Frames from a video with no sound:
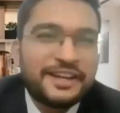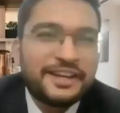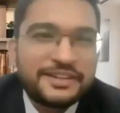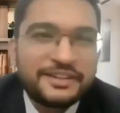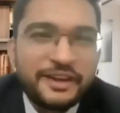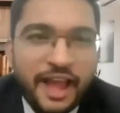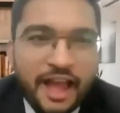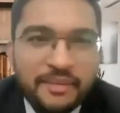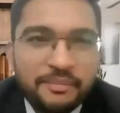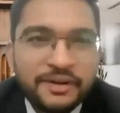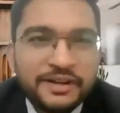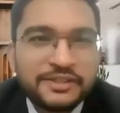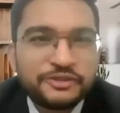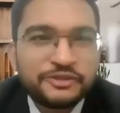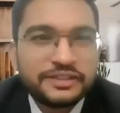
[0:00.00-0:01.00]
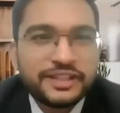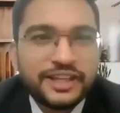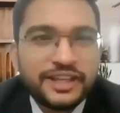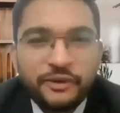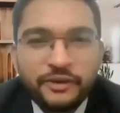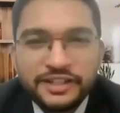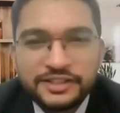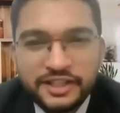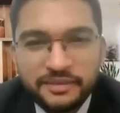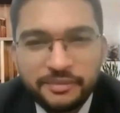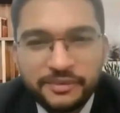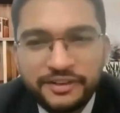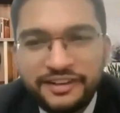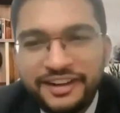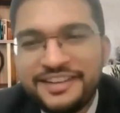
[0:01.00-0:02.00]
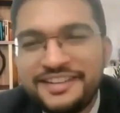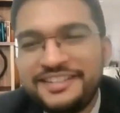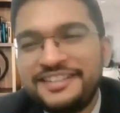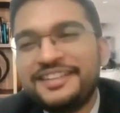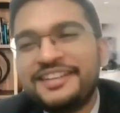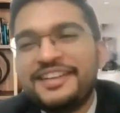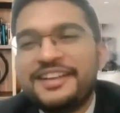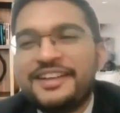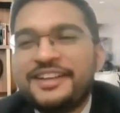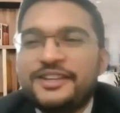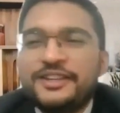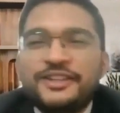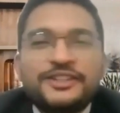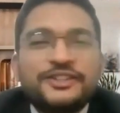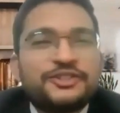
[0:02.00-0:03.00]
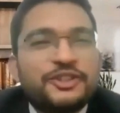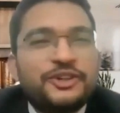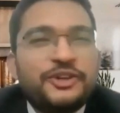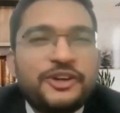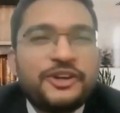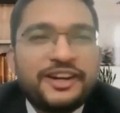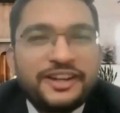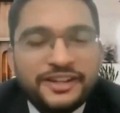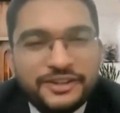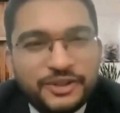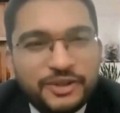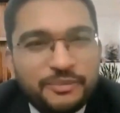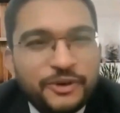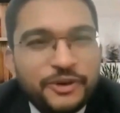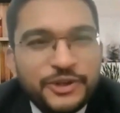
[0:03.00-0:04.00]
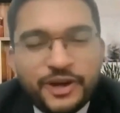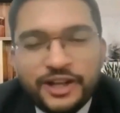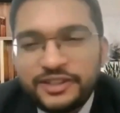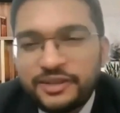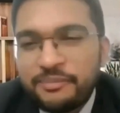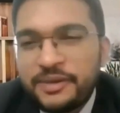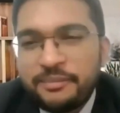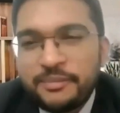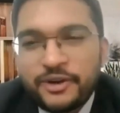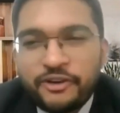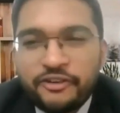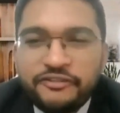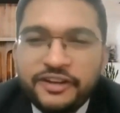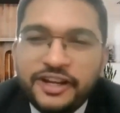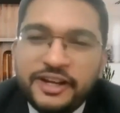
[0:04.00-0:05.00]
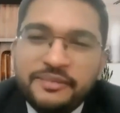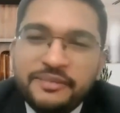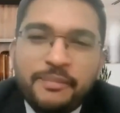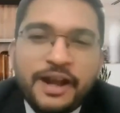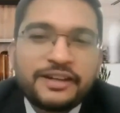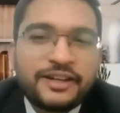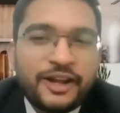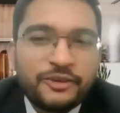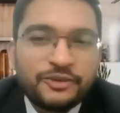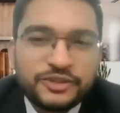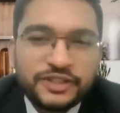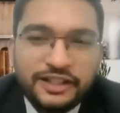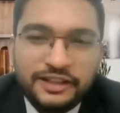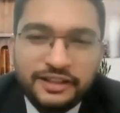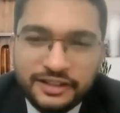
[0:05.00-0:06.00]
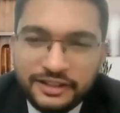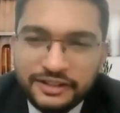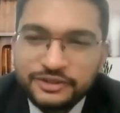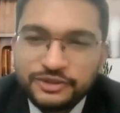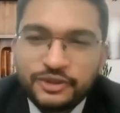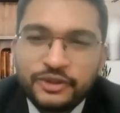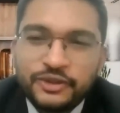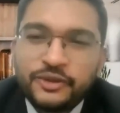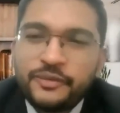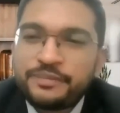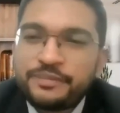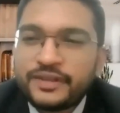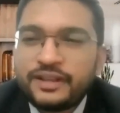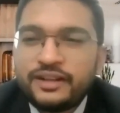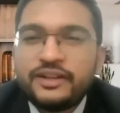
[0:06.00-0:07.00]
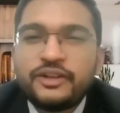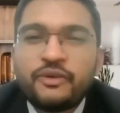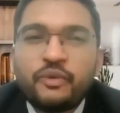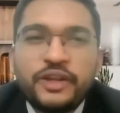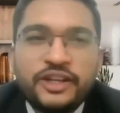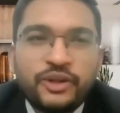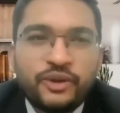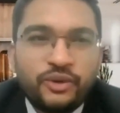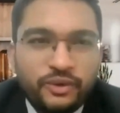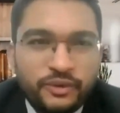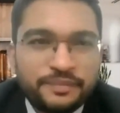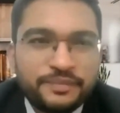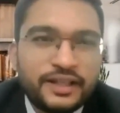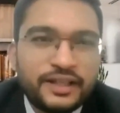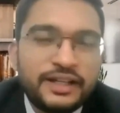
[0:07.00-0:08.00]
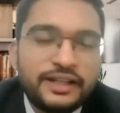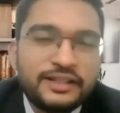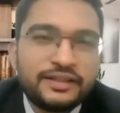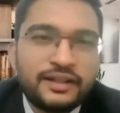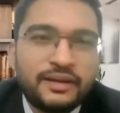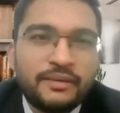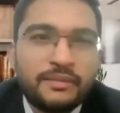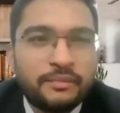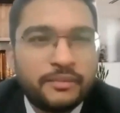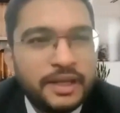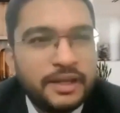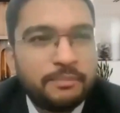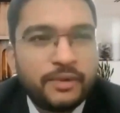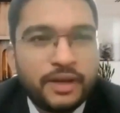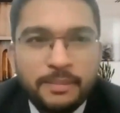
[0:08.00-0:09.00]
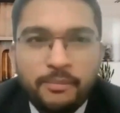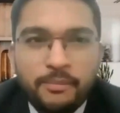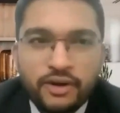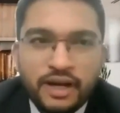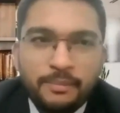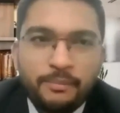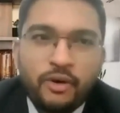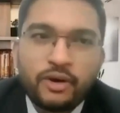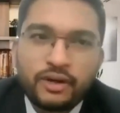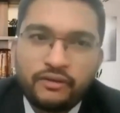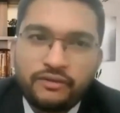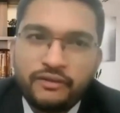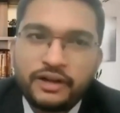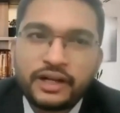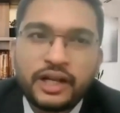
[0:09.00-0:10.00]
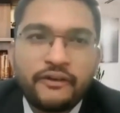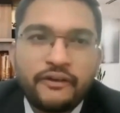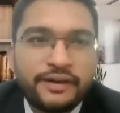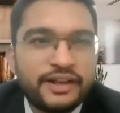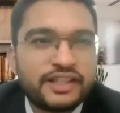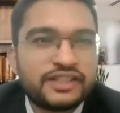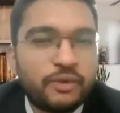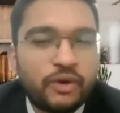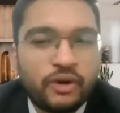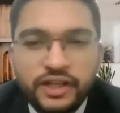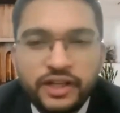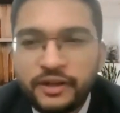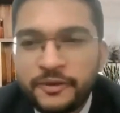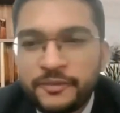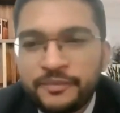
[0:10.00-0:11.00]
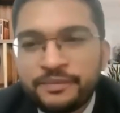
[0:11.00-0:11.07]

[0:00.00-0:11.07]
It happens with every shaper. So, Nupur, you are the member of Impact Council. So, we know it is a important part of our governance body.